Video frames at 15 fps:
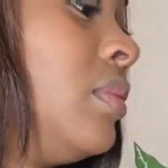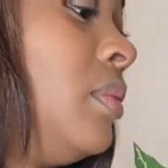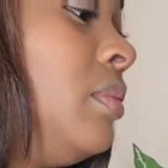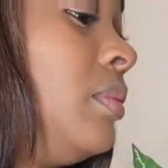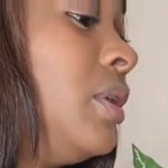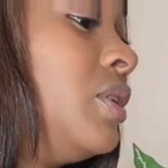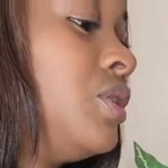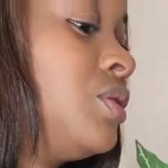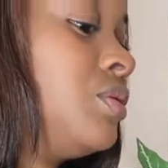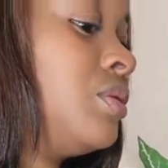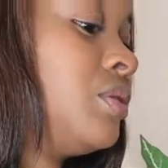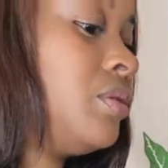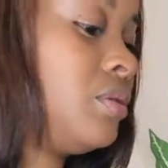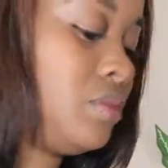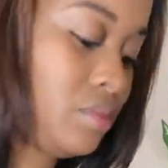I'm not
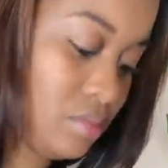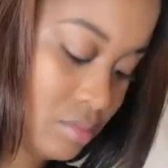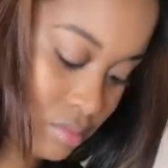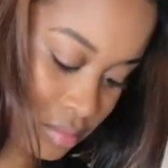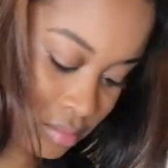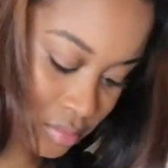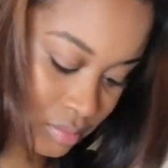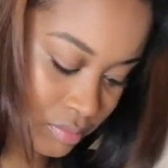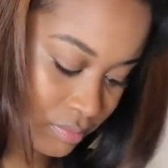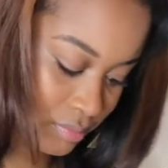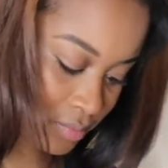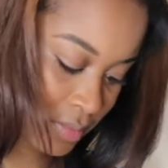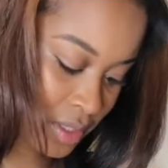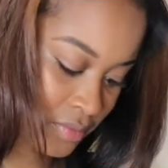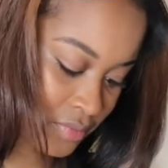sure.
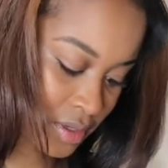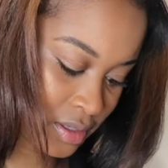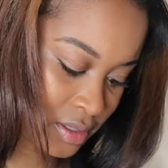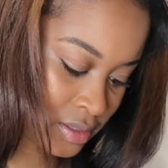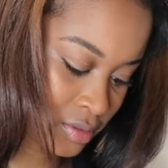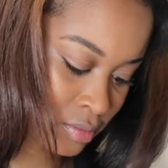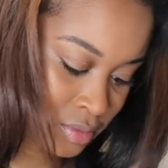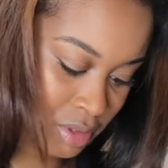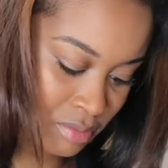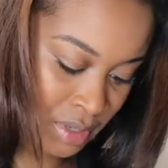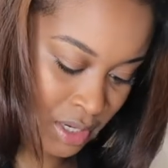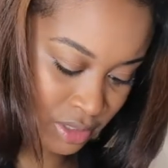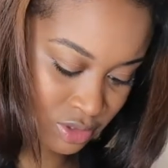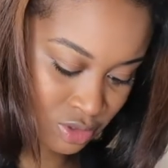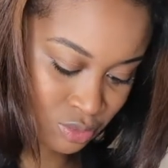Matter of fact, it's on the
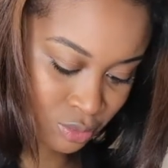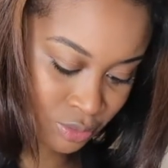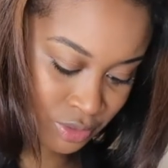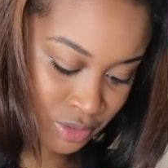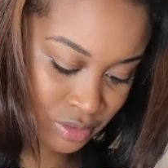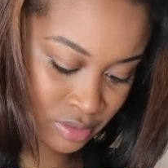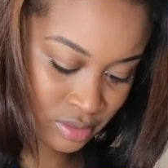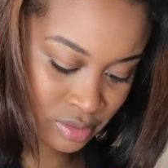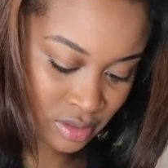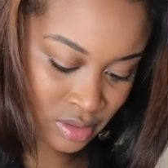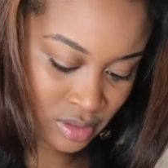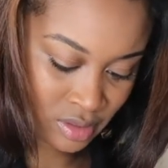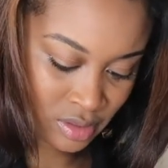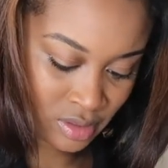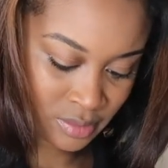box, Jordan.
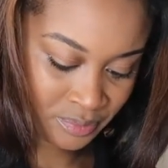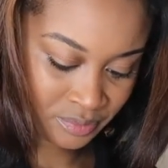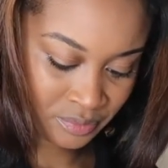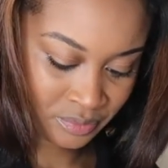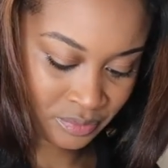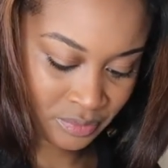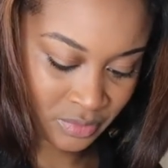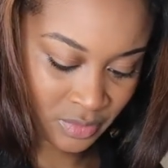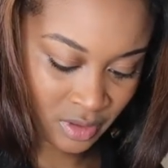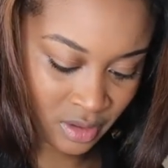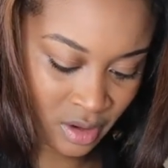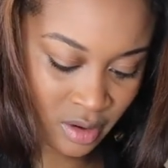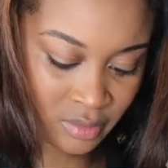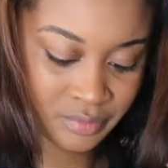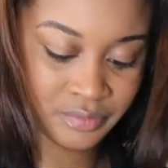
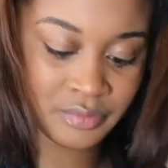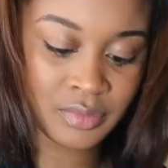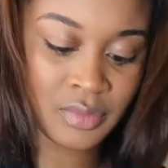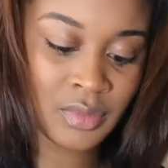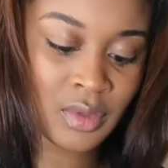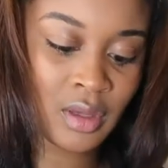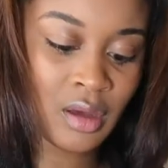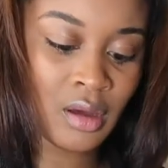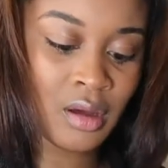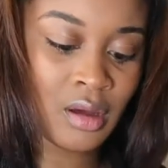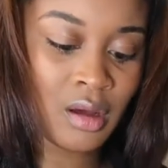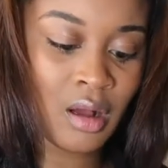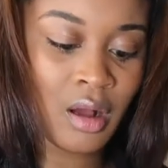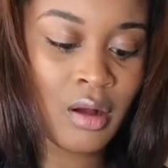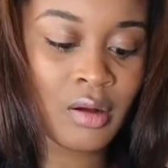Oh,
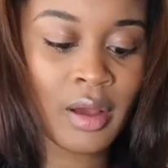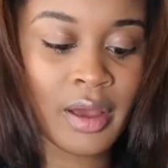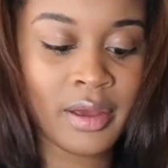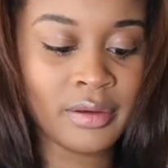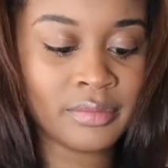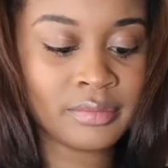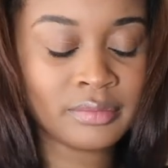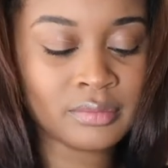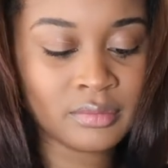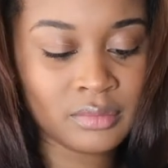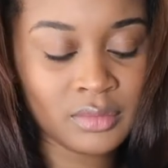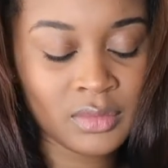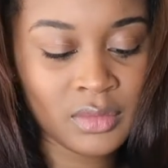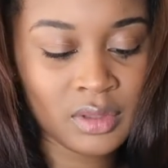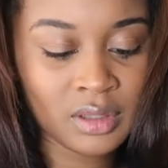okay.
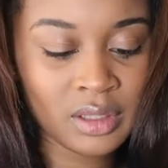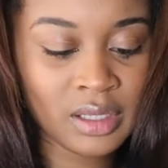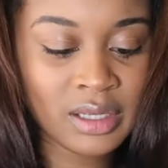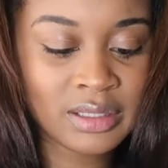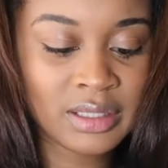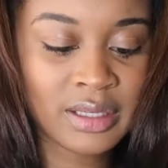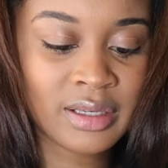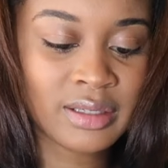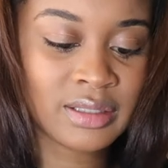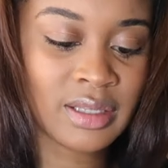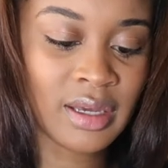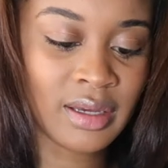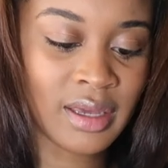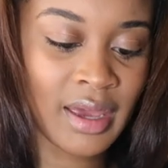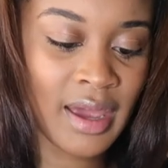This is
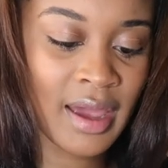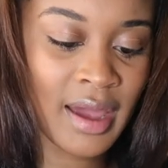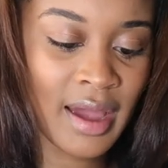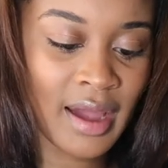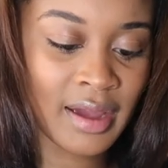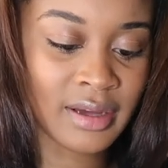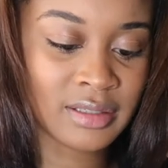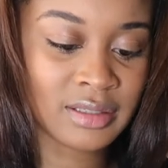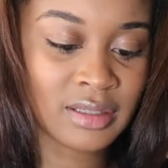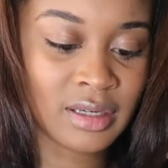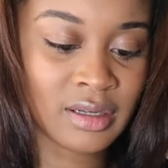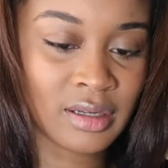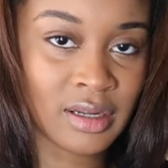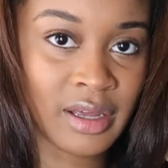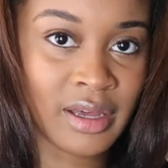the cat eye
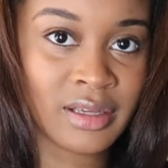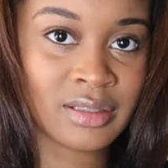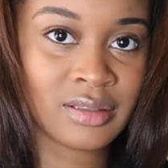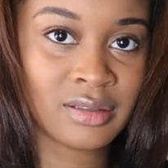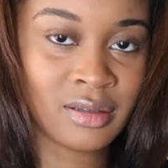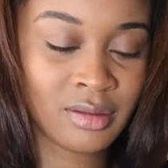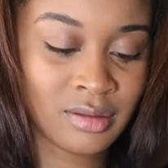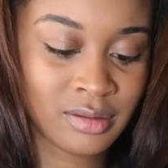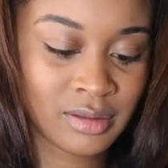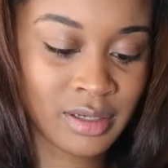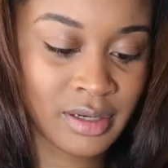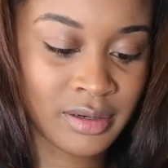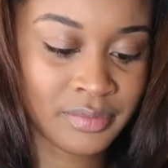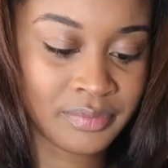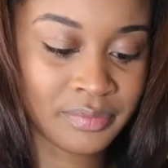sunglasses. Y'all heard
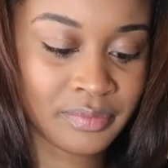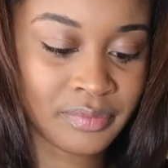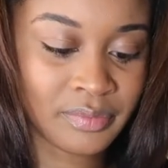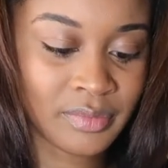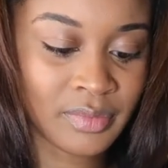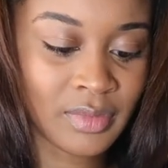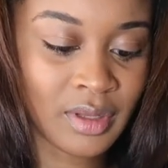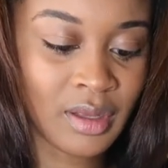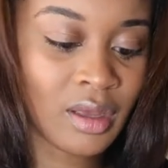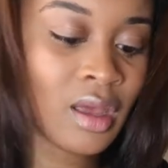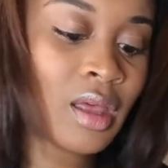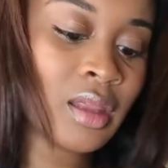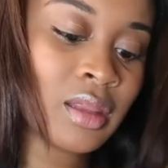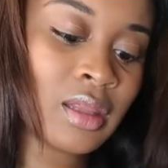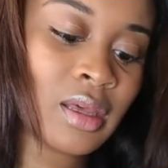it?
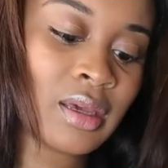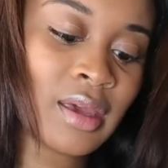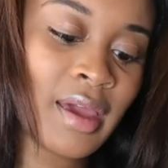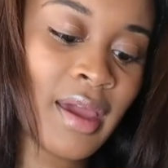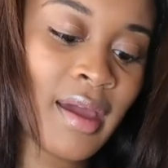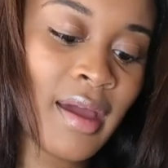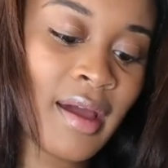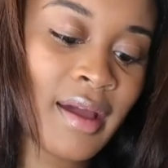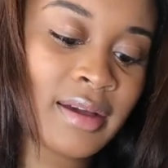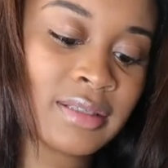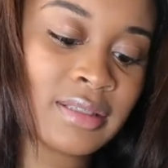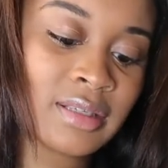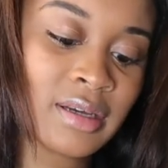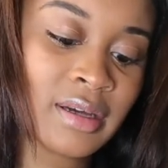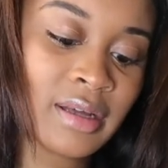The cat
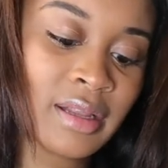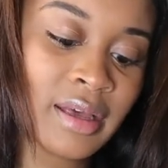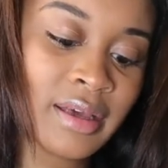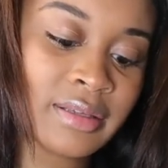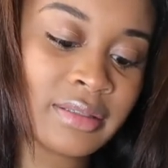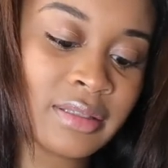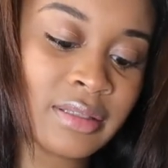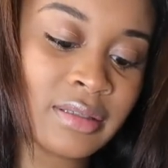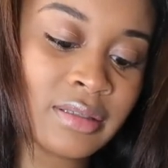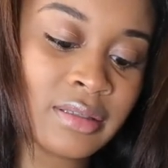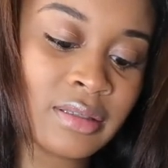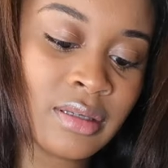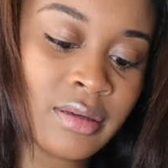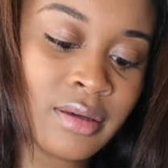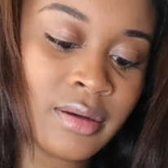eye
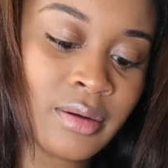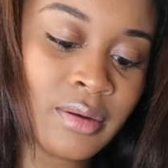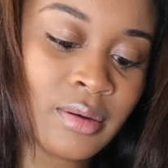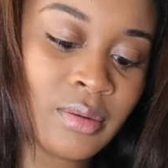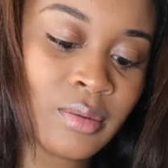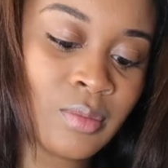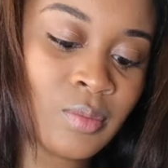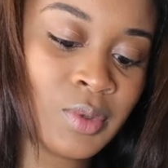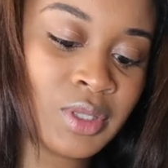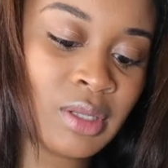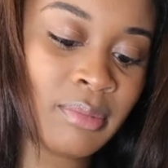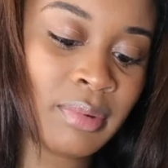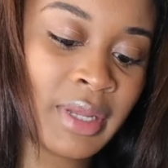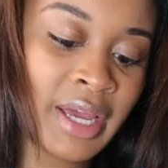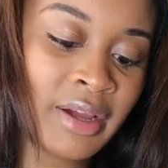sunglasses with
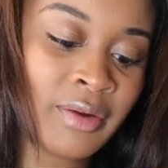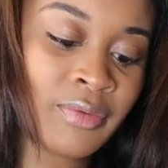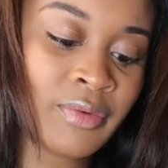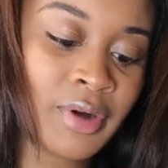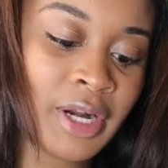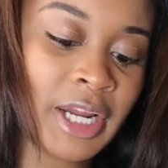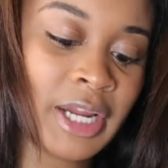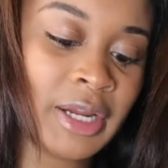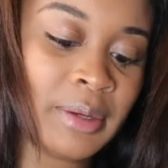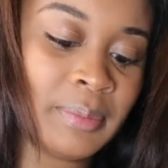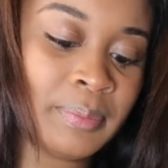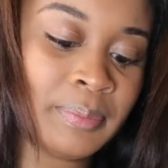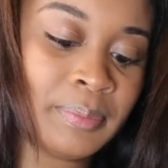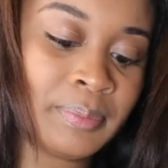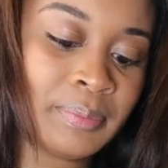the black
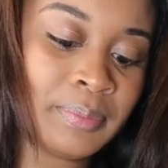frame